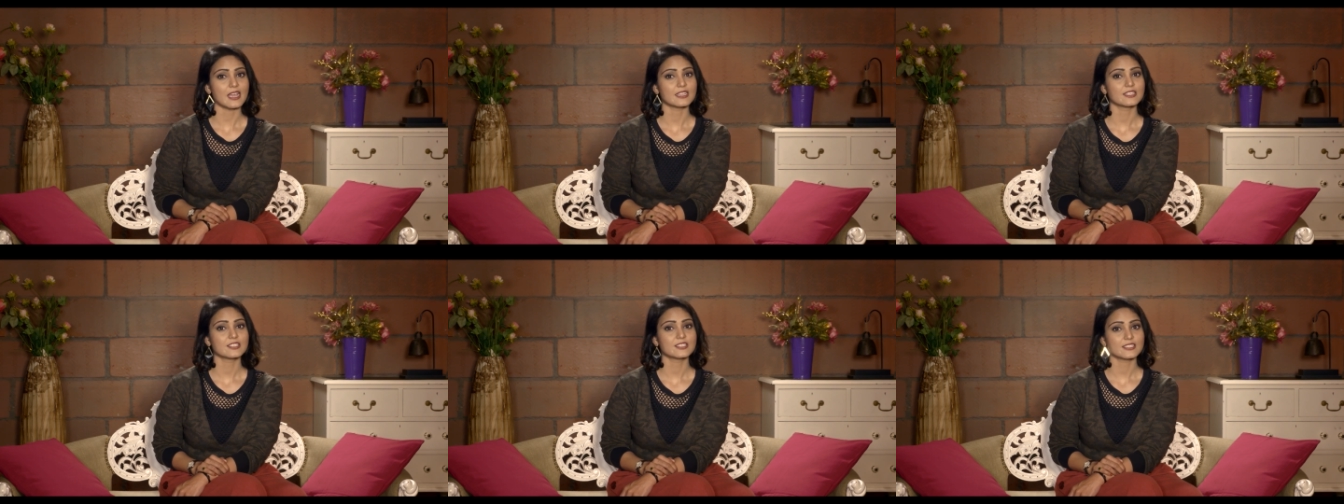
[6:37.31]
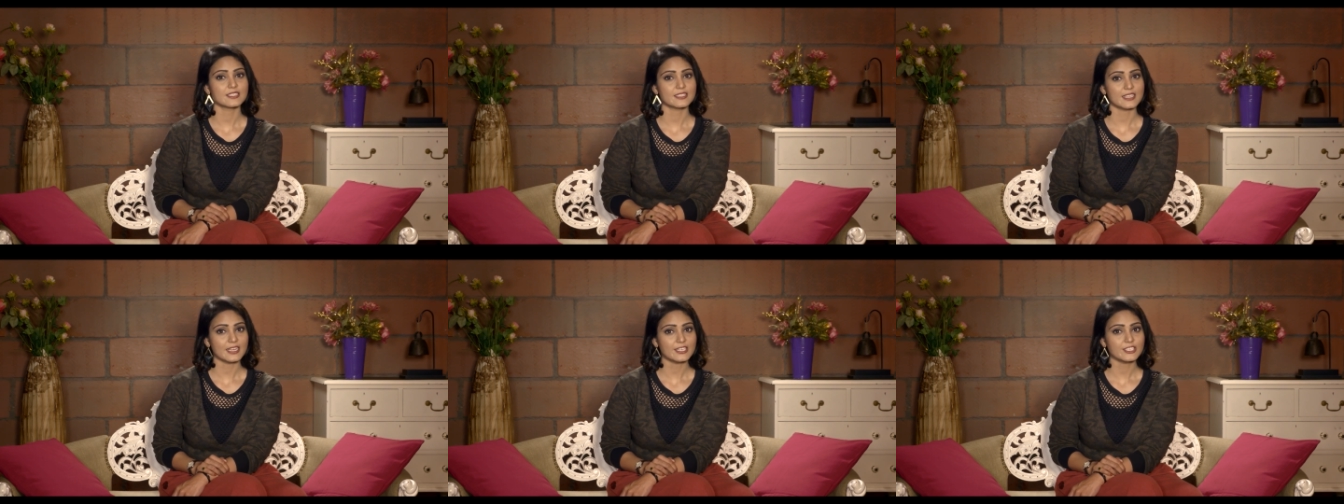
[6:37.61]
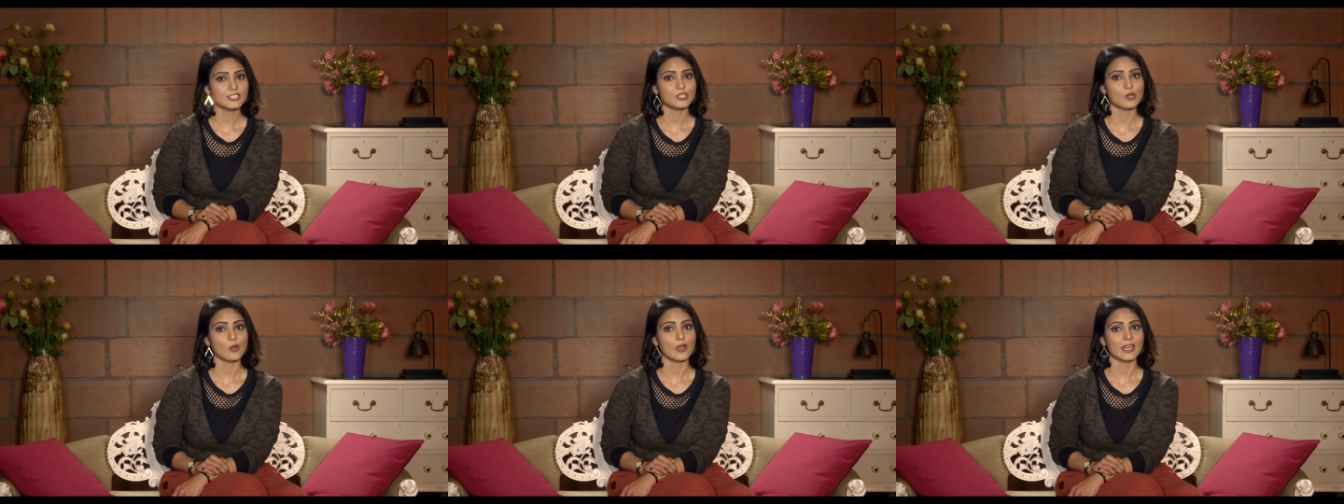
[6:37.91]
and
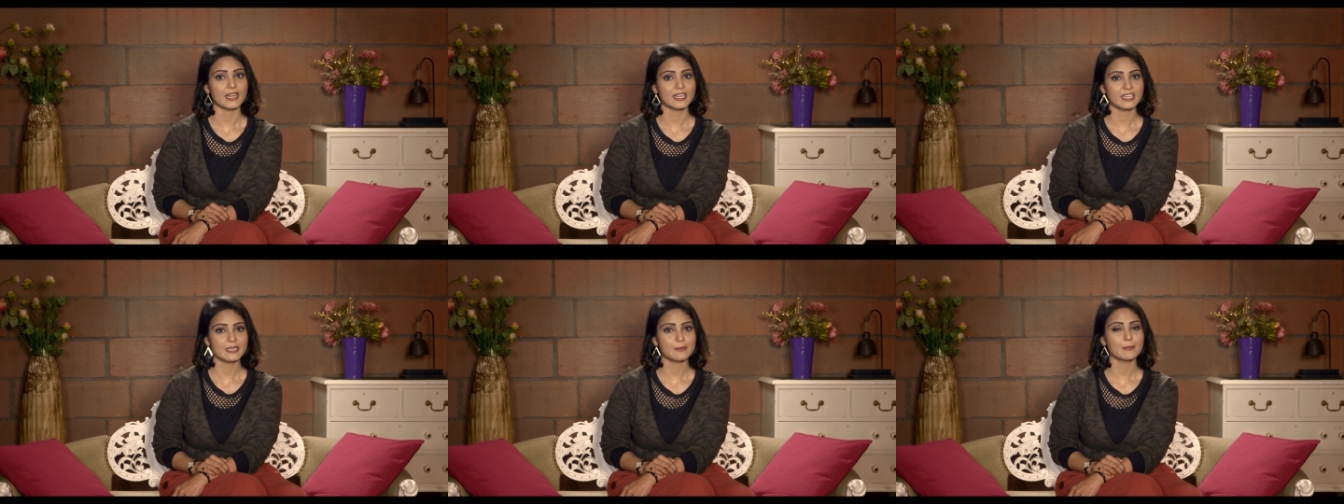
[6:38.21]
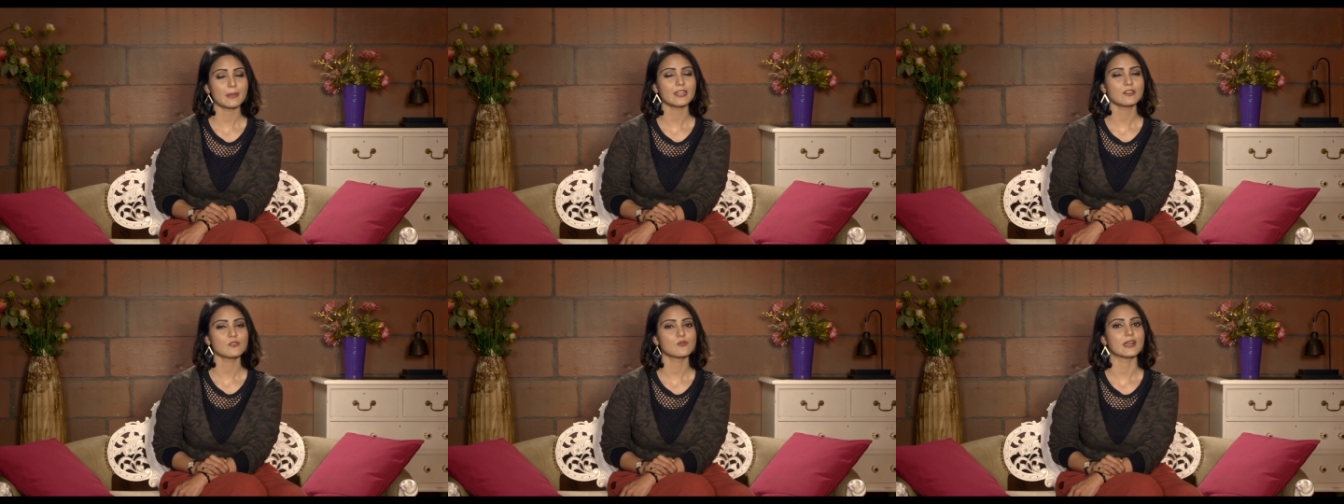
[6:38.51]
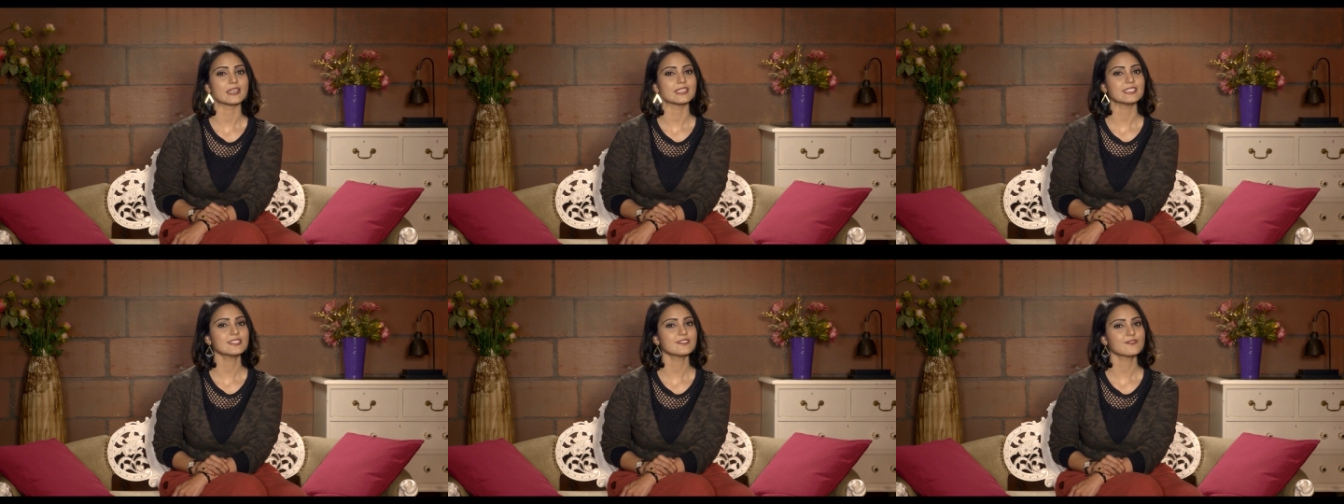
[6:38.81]
set your intimate
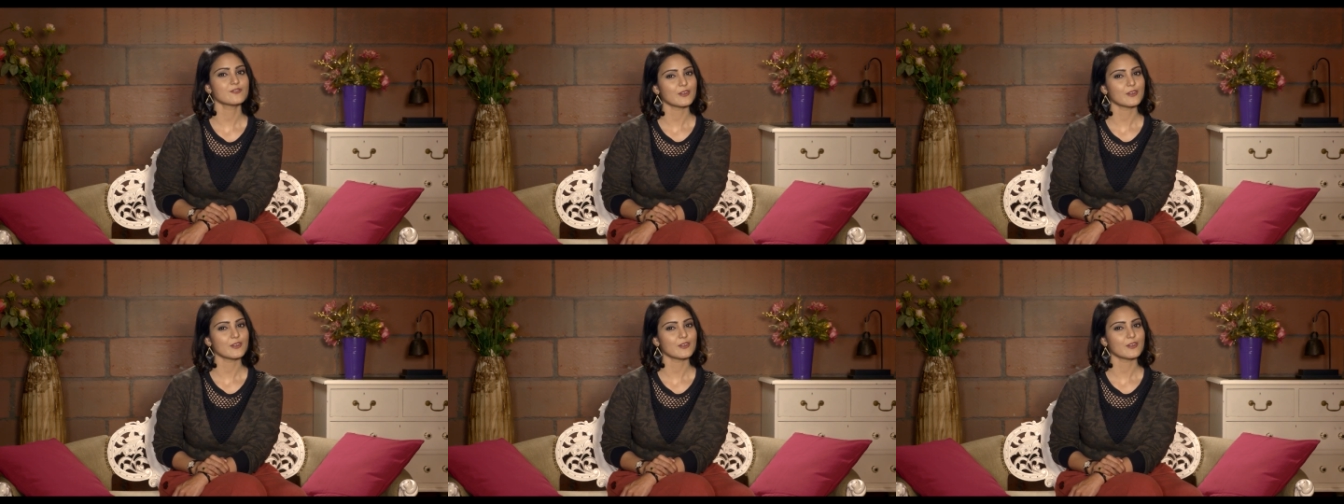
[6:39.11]
worries